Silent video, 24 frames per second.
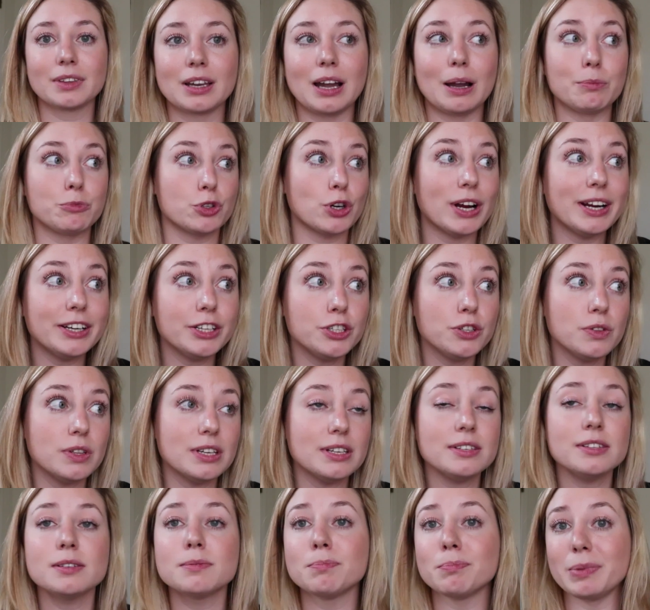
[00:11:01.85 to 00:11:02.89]
I'm trying to do
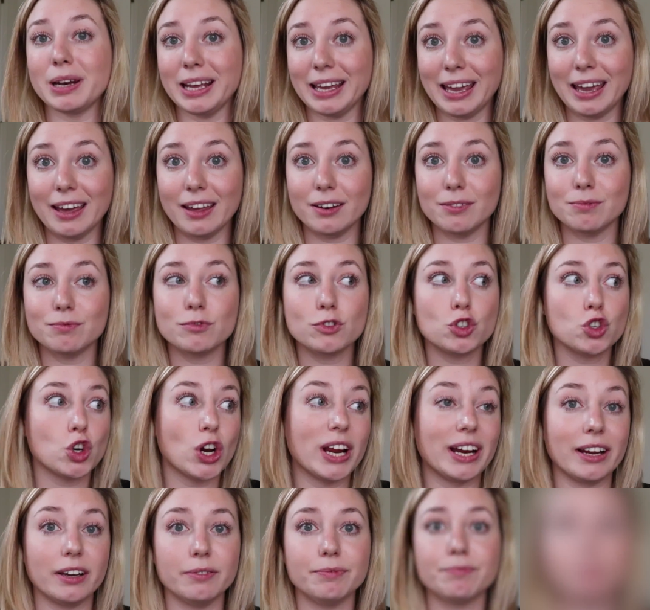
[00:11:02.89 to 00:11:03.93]
this, but I can't.
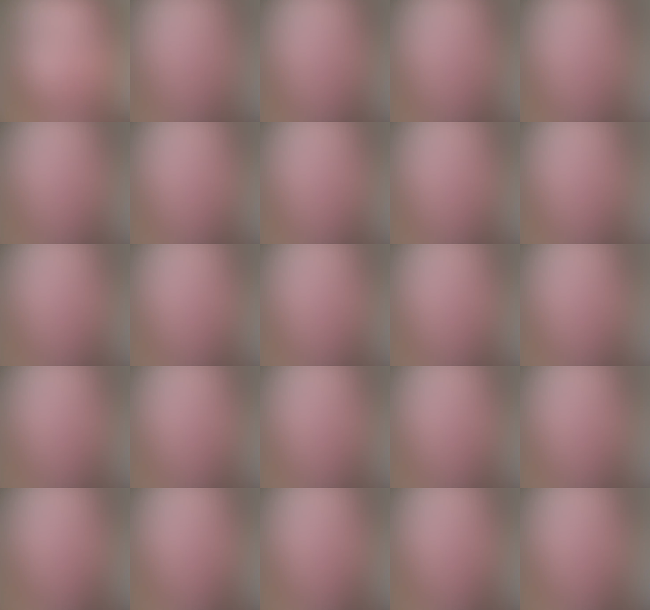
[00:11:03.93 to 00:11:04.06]
Tryna.